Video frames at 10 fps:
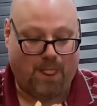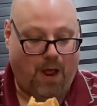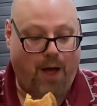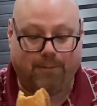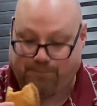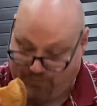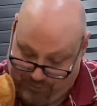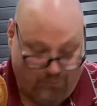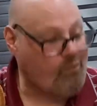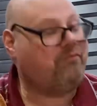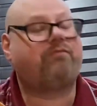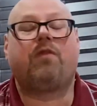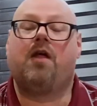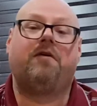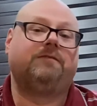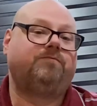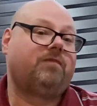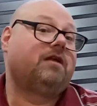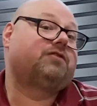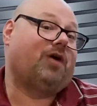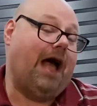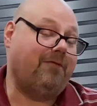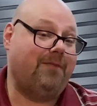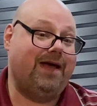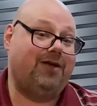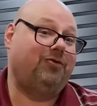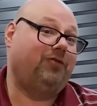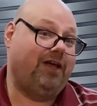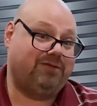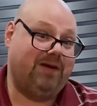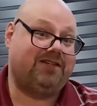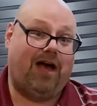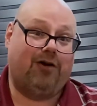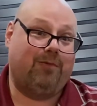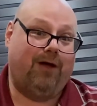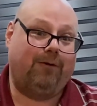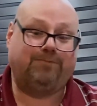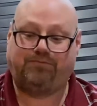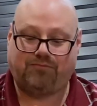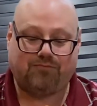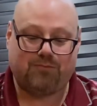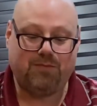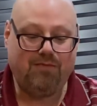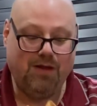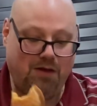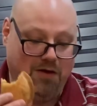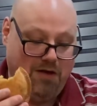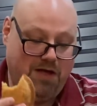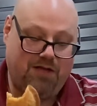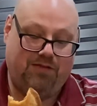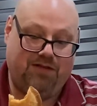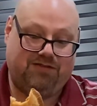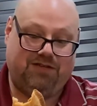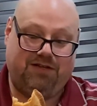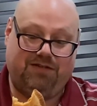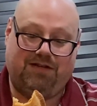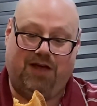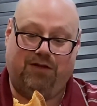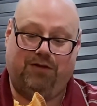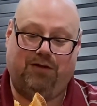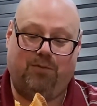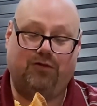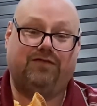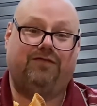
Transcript: Um, so I'm a man who likes my Taco Bell. This is, I think, the most